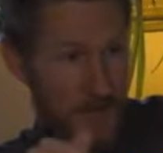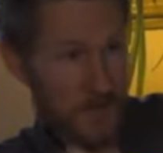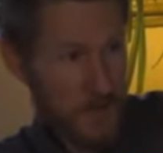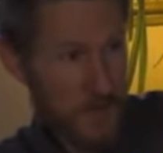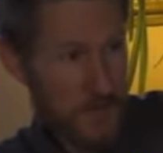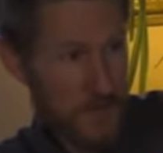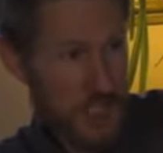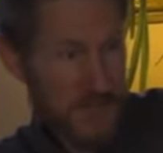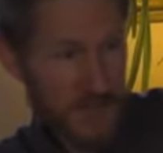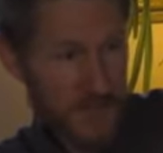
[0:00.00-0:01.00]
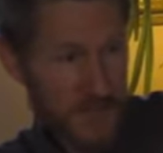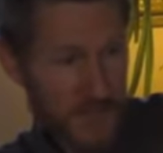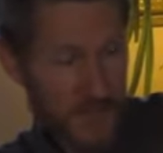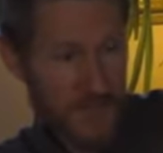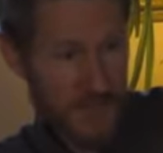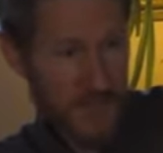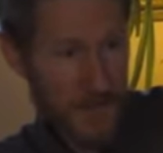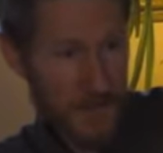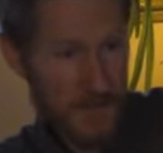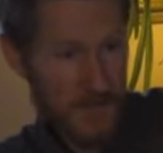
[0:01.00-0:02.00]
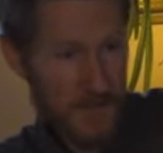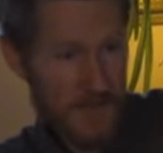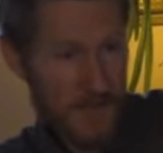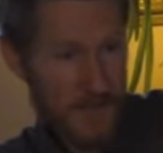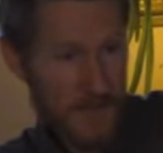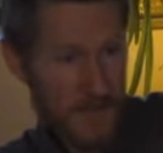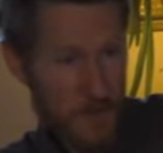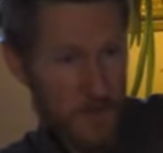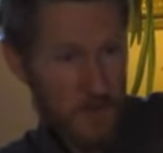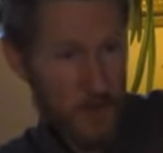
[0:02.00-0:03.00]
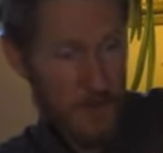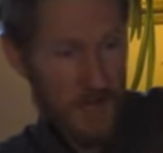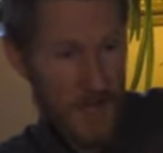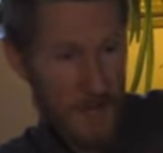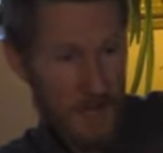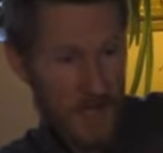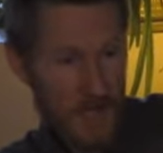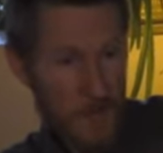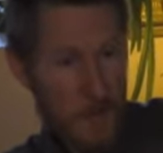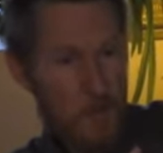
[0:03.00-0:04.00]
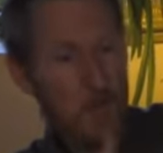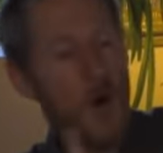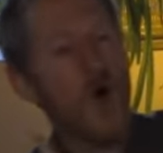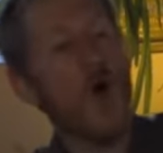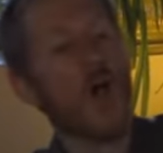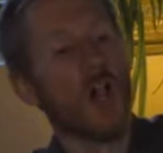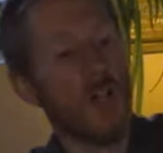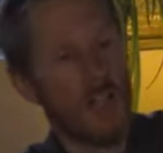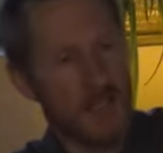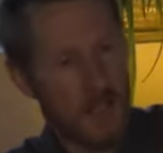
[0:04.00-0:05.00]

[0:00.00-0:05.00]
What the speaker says: some of Jesus' disciples before becoming Paul